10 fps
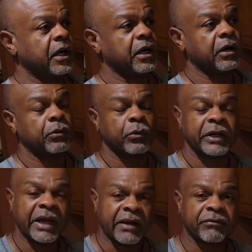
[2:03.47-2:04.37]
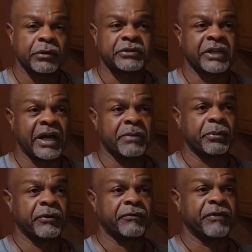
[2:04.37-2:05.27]
whatever type
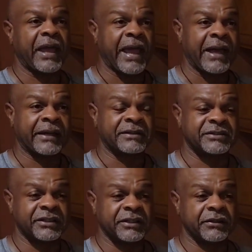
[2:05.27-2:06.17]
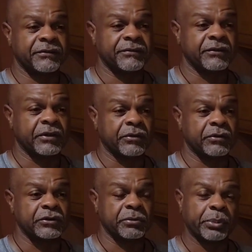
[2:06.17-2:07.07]
of additive,
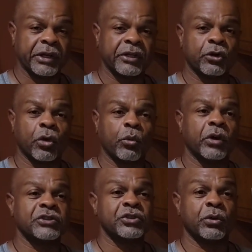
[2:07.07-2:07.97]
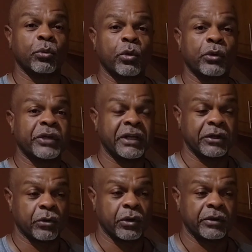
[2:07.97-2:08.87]
depending on what you're
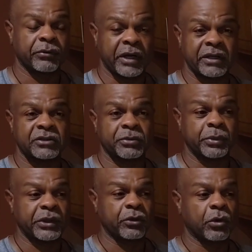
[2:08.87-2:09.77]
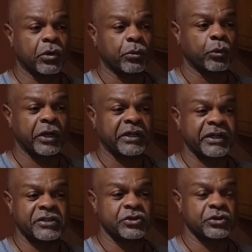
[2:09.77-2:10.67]
working on, right? Depending on what
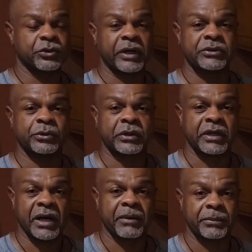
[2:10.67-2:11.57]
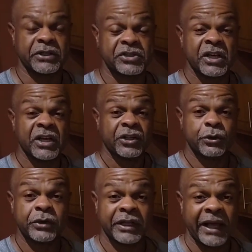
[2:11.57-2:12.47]
it is you're trying to accomplish,
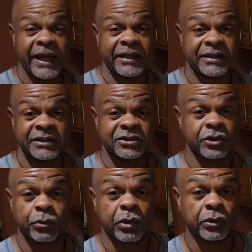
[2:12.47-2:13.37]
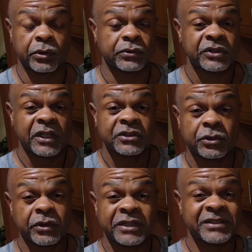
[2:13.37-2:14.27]
you can add that to your rolled oats.
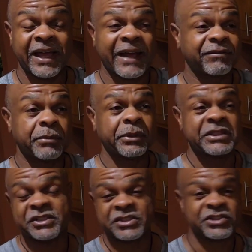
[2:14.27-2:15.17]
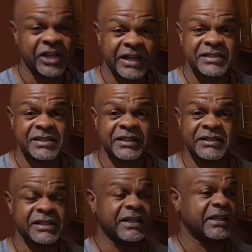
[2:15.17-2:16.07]
So it doesn't have to be just chia
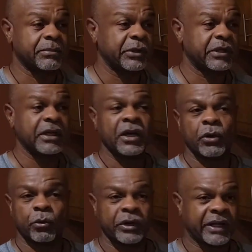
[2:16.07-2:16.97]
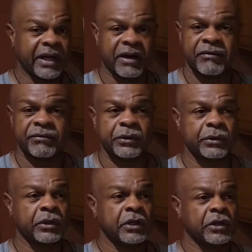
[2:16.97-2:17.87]
seeds. It can be
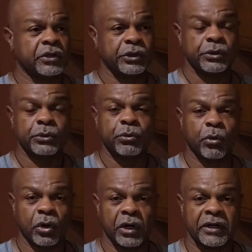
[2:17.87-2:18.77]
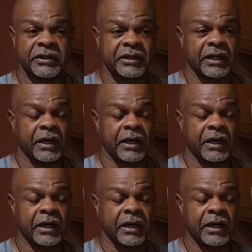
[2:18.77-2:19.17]
whatever you want,